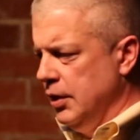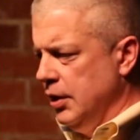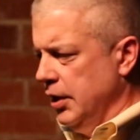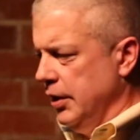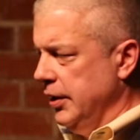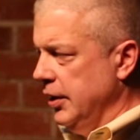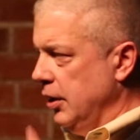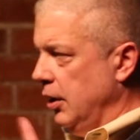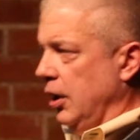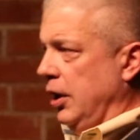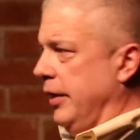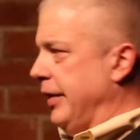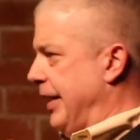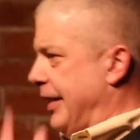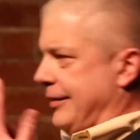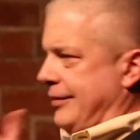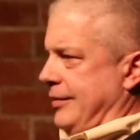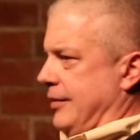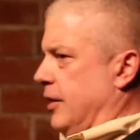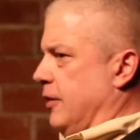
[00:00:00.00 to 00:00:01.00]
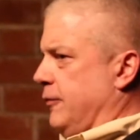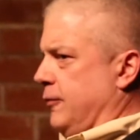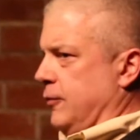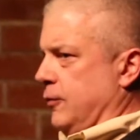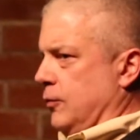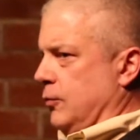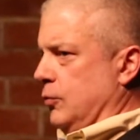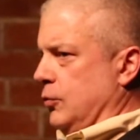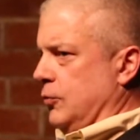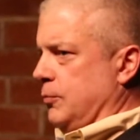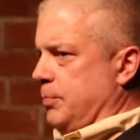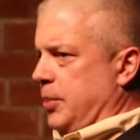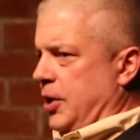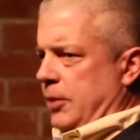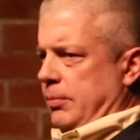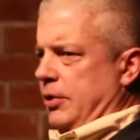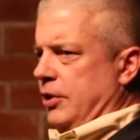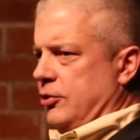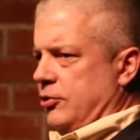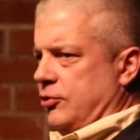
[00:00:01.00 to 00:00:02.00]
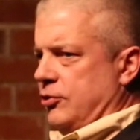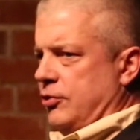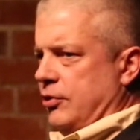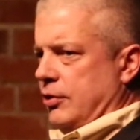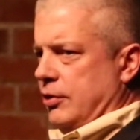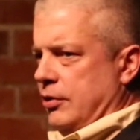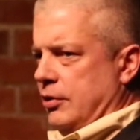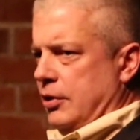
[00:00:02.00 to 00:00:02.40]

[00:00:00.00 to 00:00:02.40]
and then all of that stuff was published